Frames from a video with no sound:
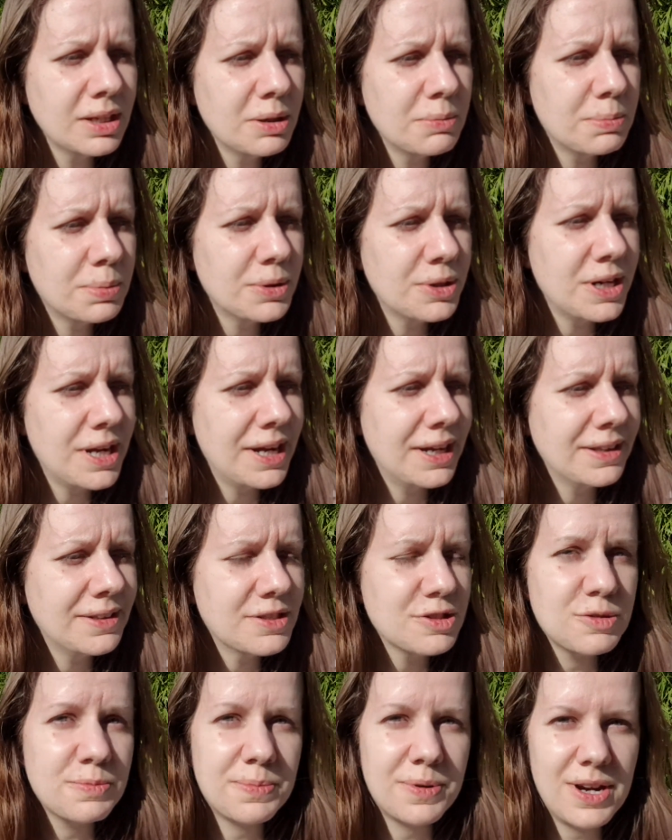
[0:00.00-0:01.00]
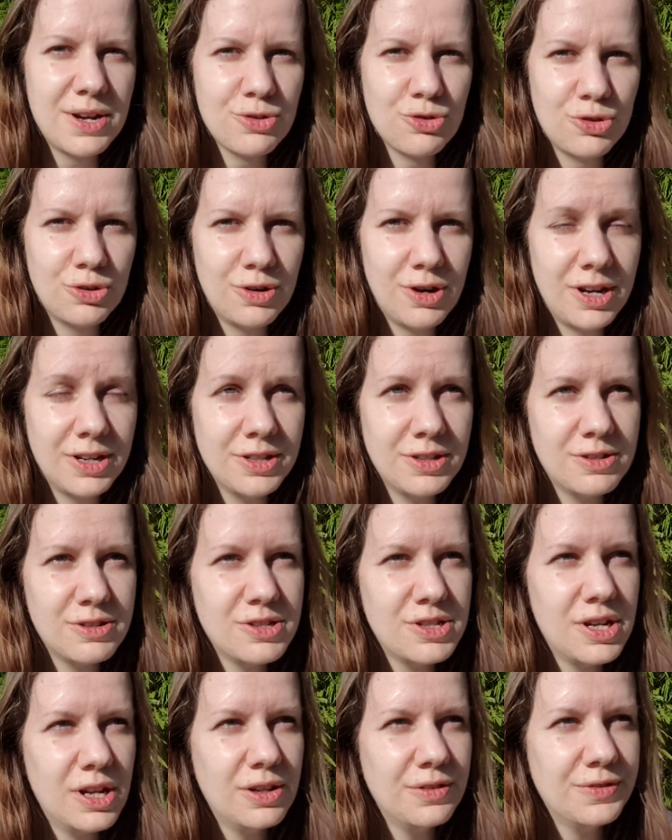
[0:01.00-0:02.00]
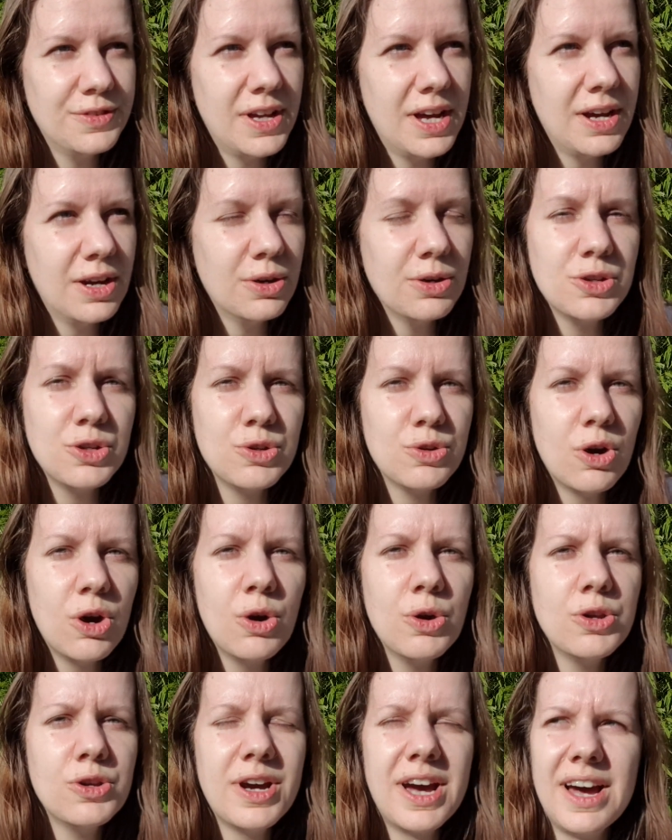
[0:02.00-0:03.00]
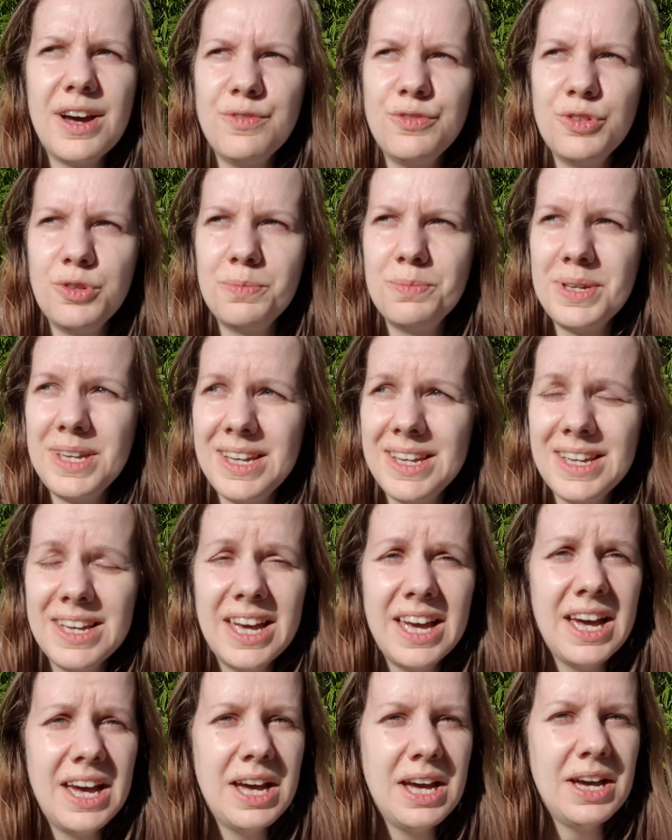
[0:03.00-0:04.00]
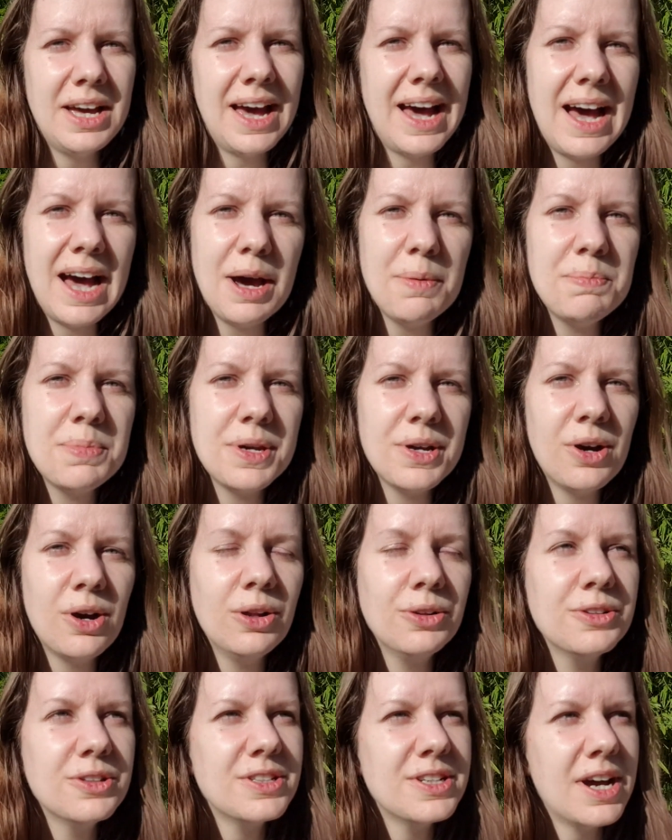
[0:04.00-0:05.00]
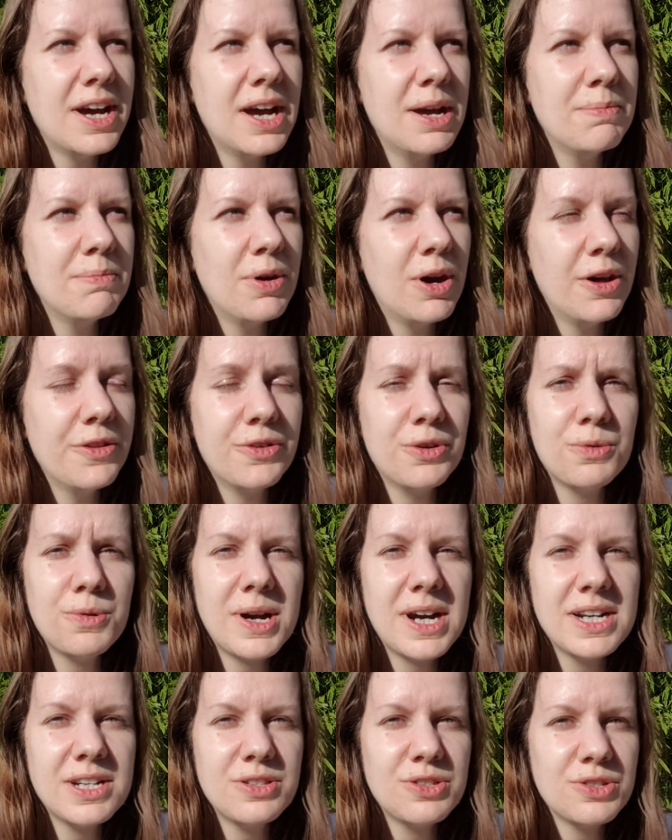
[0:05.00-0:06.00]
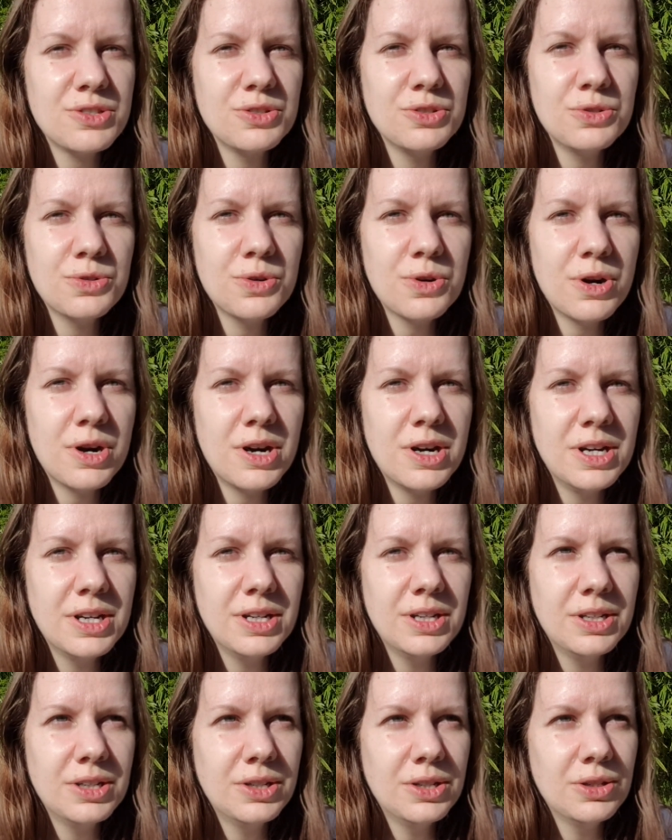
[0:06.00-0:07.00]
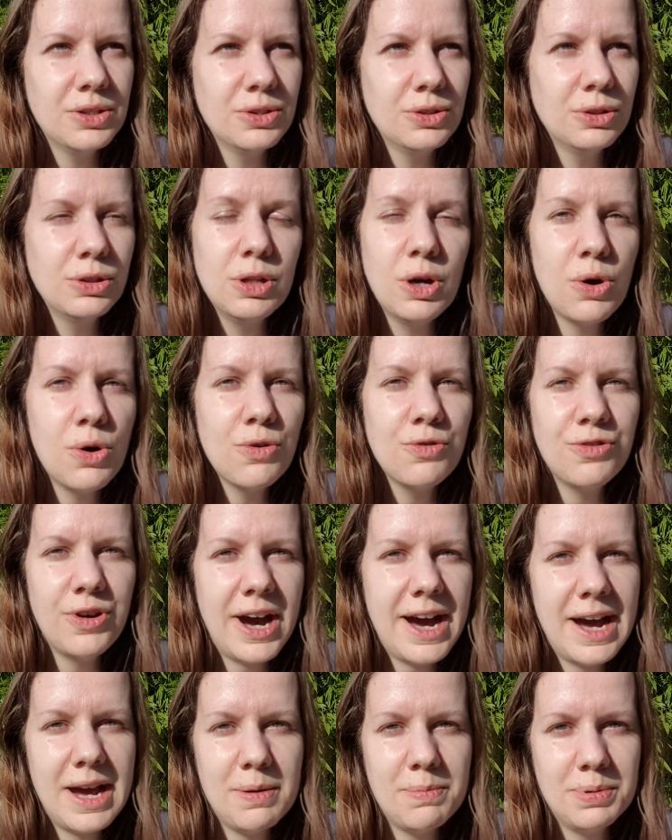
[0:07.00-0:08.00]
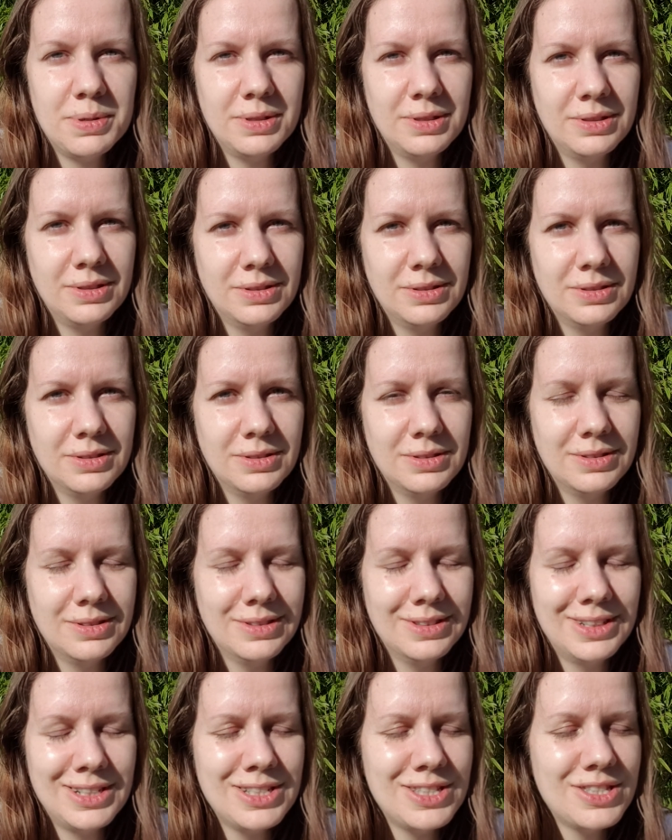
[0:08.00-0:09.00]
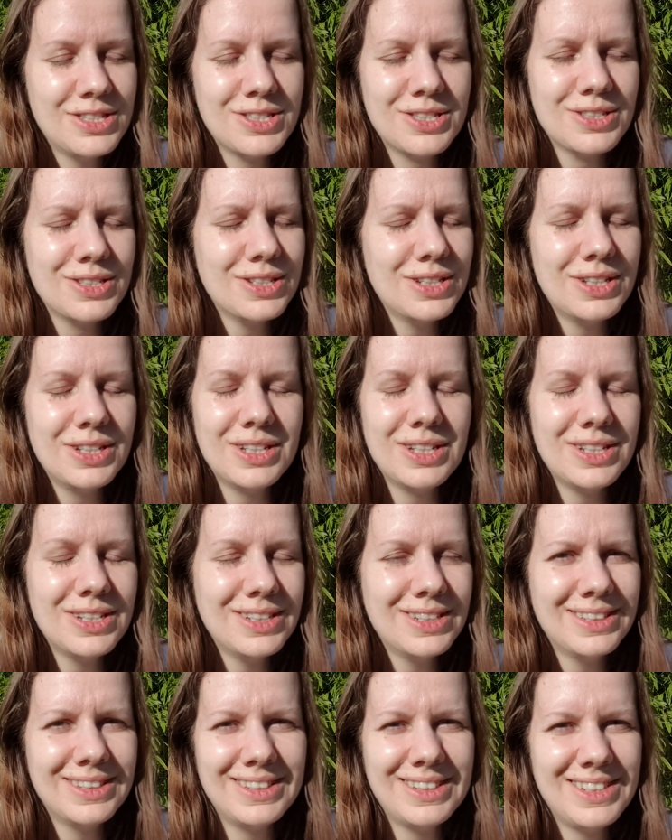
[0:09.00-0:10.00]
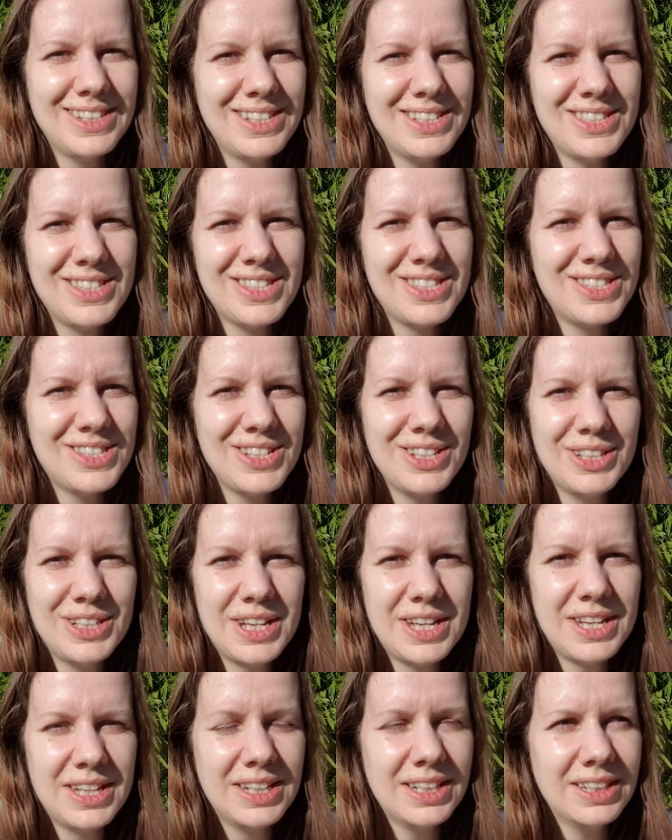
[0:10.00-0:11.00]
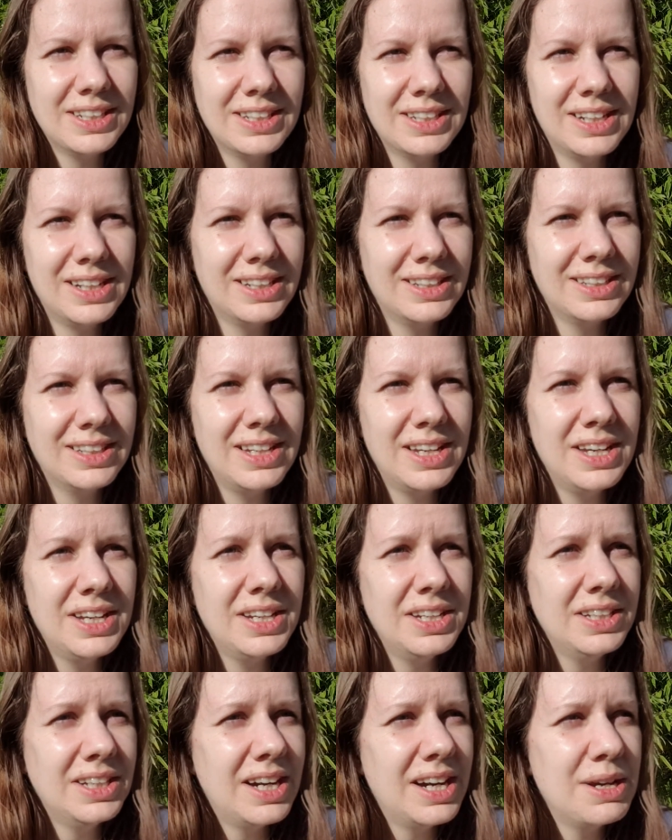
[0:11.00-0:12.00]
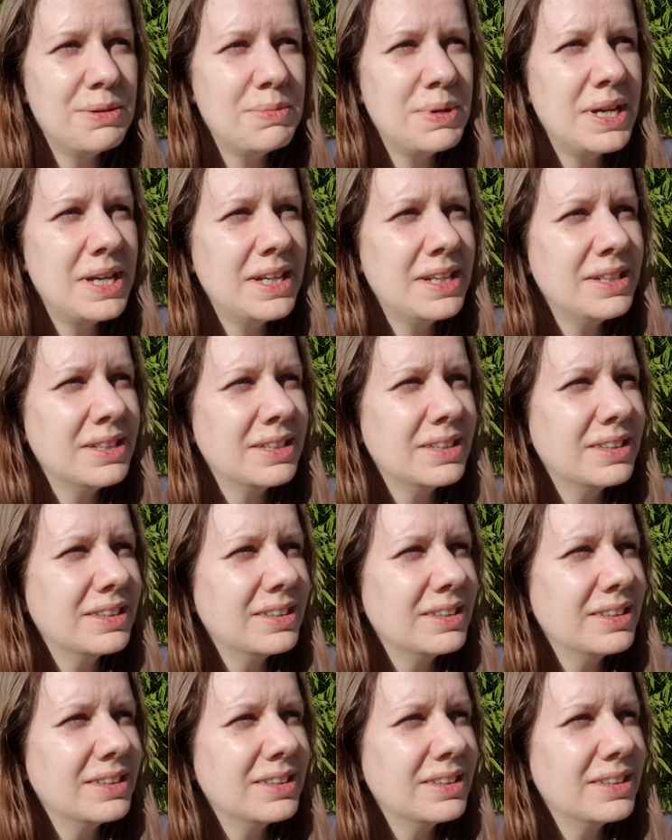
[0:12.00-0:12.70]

putting this pressure on yourself that you have to be happy all the time, otherwise you're low vibe. It's silly. I mean,